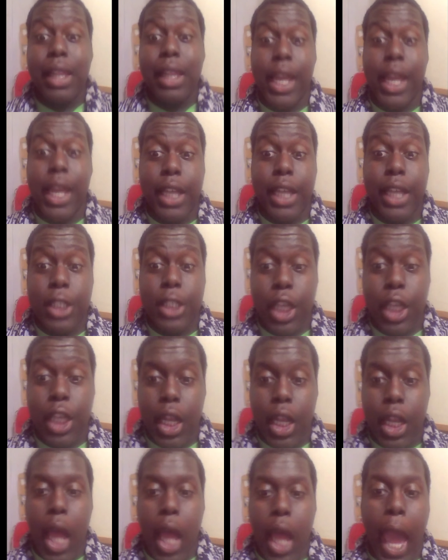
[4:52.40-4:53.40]
Like I
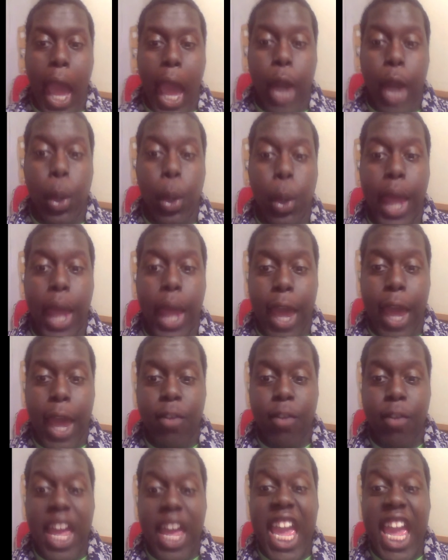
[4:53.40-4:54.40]
said, I don't
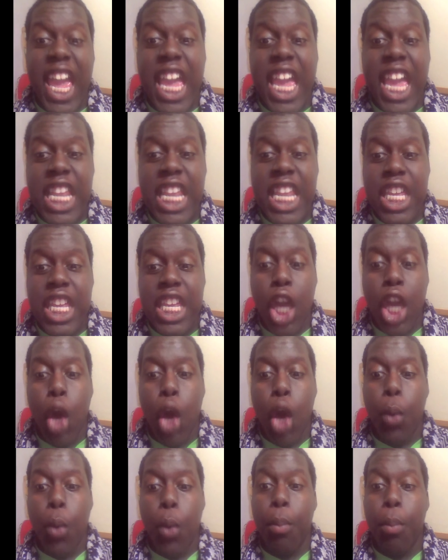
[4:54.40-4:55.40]
have any
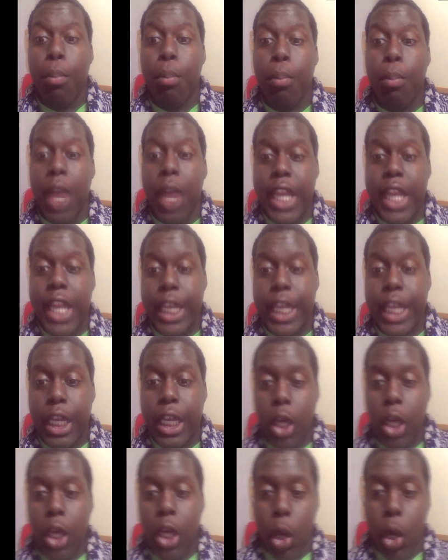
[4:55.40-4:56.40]

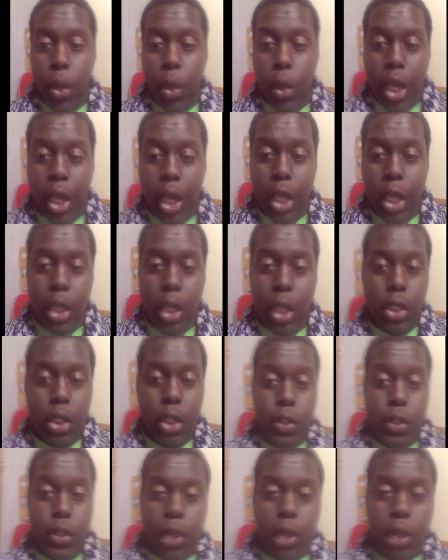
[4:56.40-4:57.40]
money. Okay?
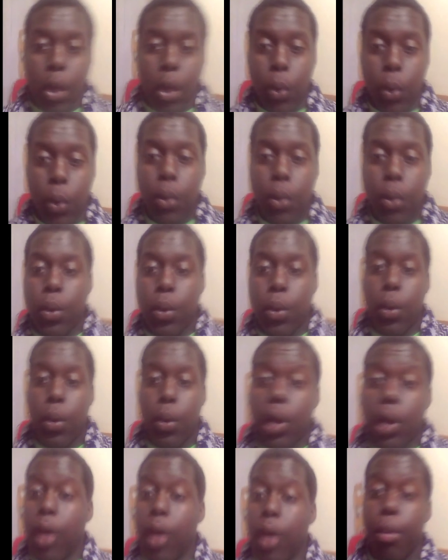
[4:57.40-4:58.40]
So
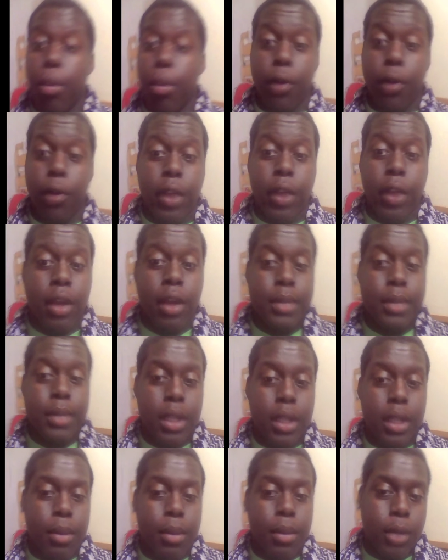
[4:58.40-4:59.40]
birthday
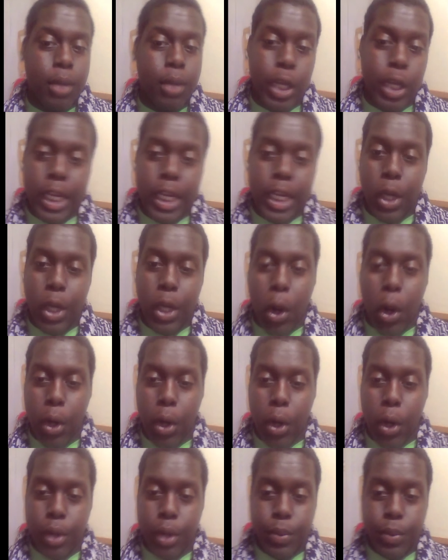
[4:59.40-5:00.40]
comes up, you get in the
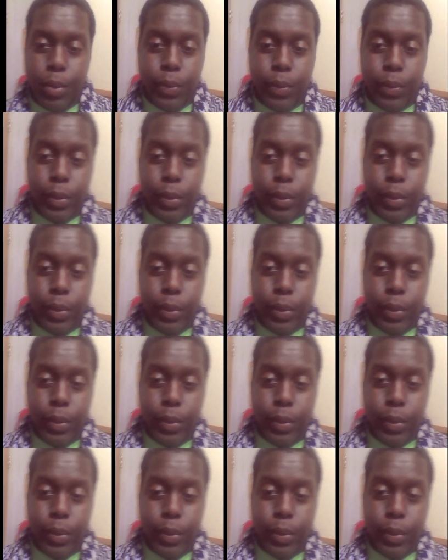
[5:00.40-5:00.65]
card.